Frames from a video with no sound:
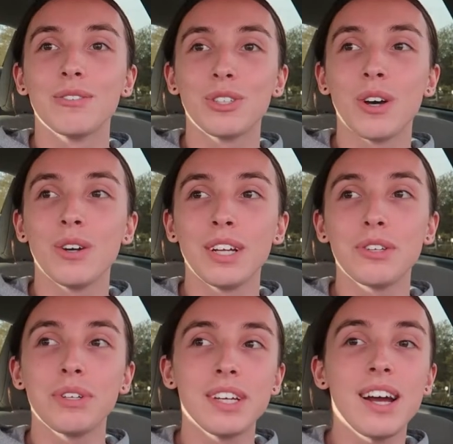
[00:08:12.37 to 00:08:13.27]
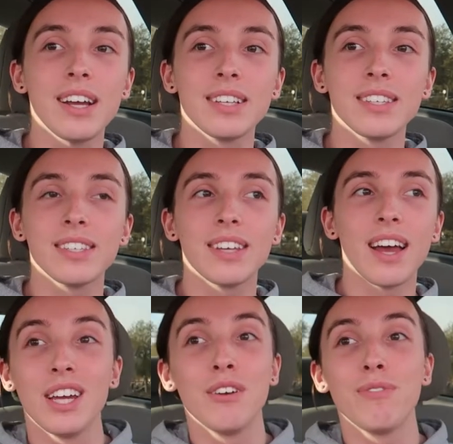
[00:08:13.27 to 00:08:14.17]
So that's really nice.
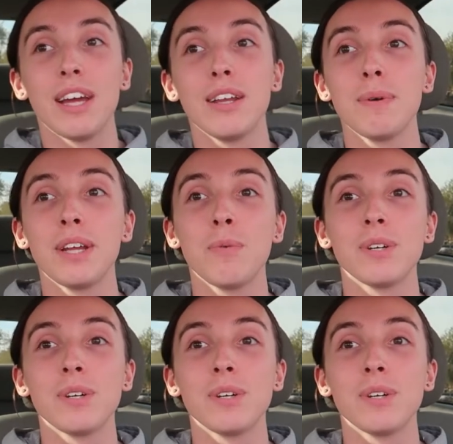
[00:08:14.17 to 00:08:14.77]
If anybody